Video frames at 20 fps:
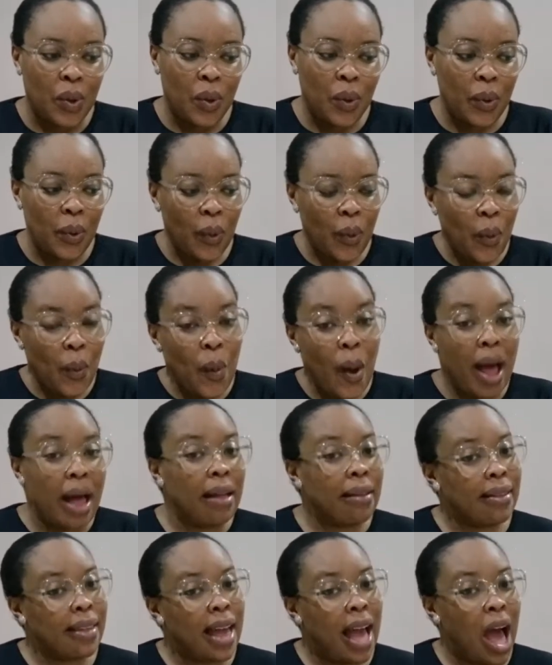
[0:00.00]

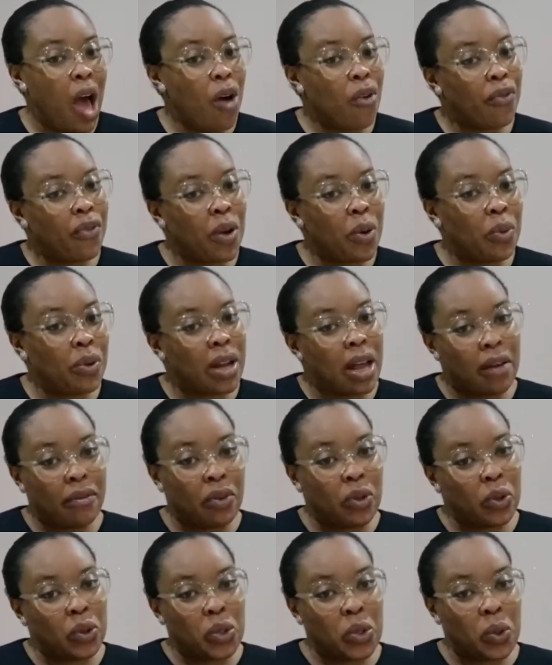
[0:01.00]
Well, the outfit would
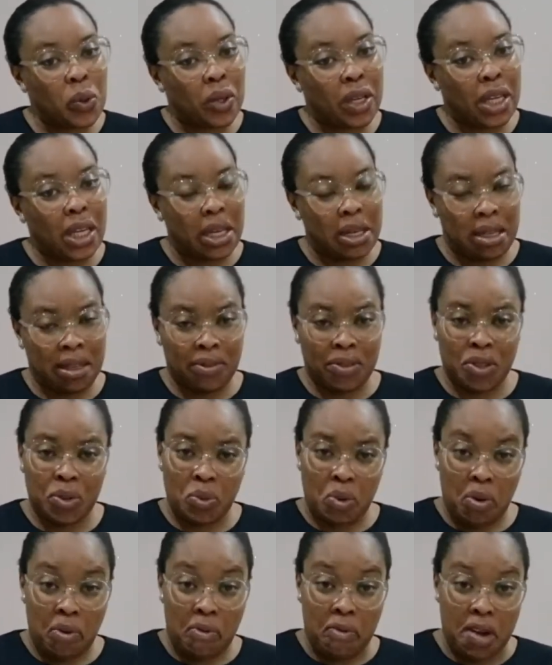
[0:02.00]
have looked okay if she
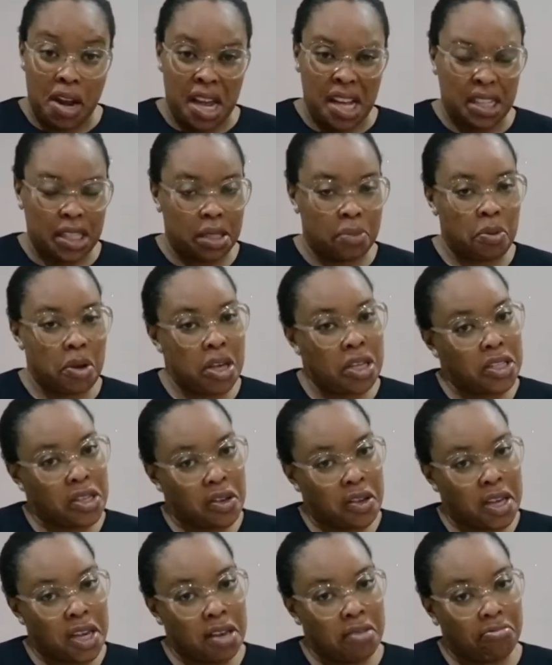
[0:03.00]
wore flats, but
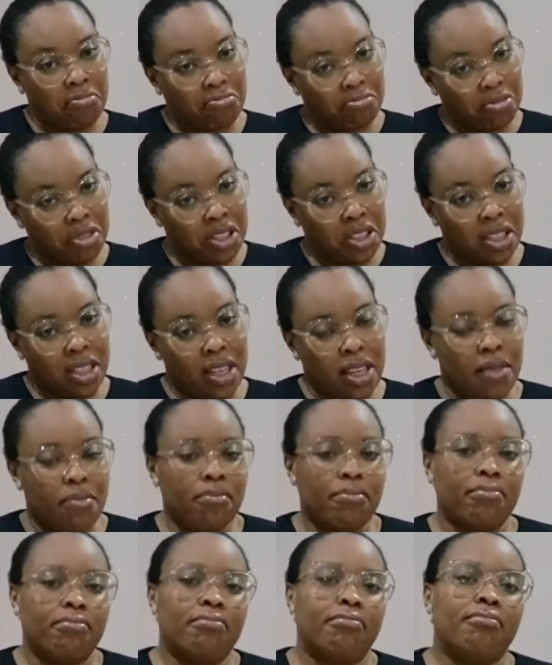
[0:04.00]
it's okay. She
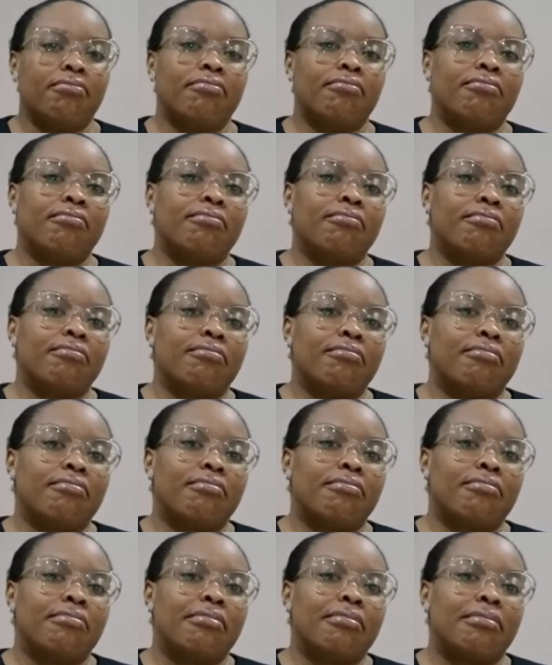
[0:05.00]
came.
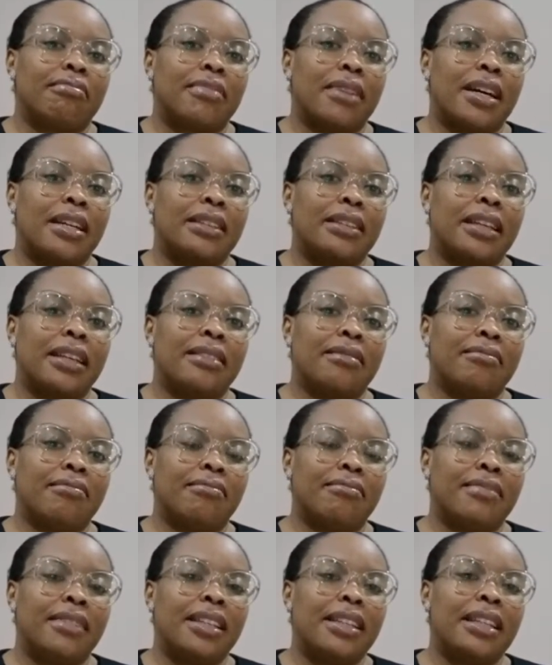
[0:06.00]
And then
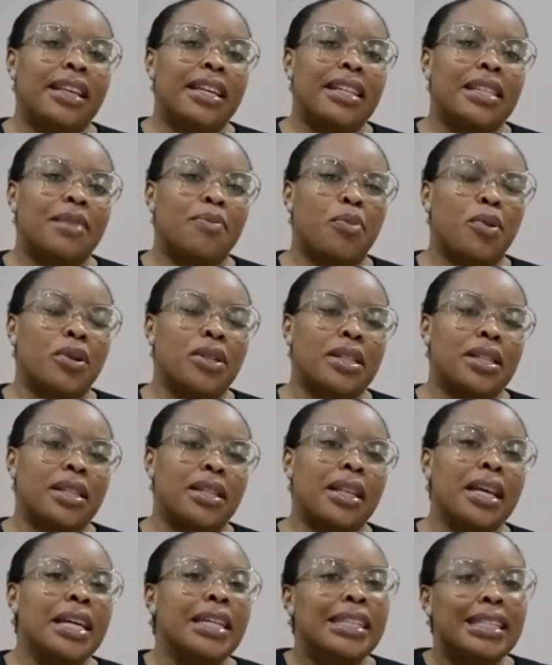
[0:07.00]
the nice
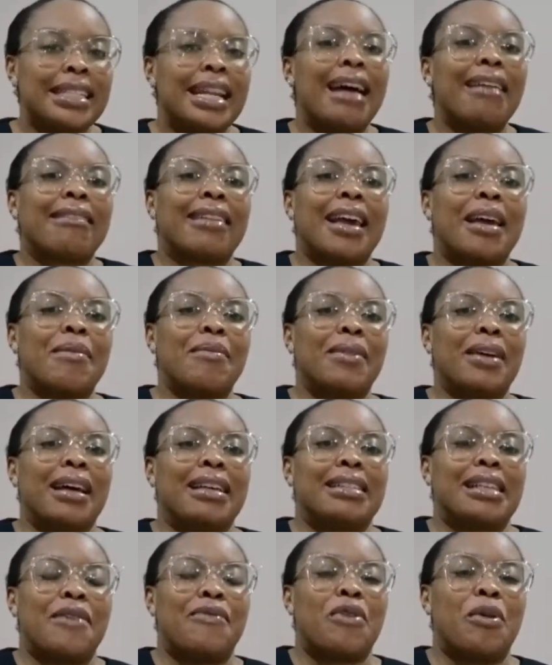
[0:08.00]
posing. She now came.
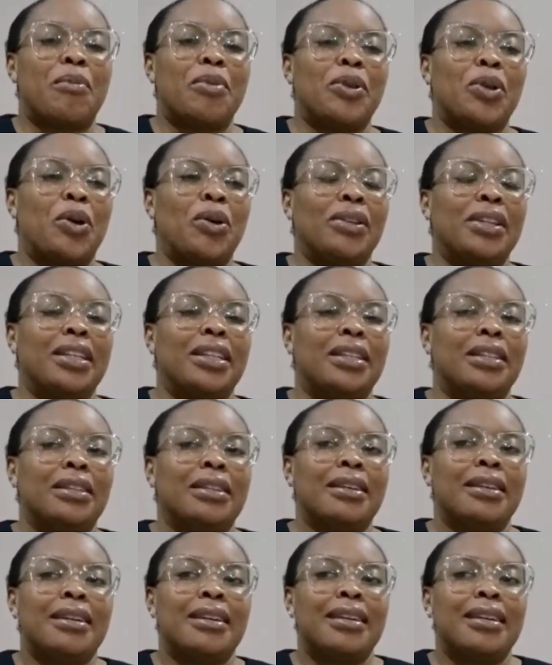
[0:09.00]
I said, for me, all day.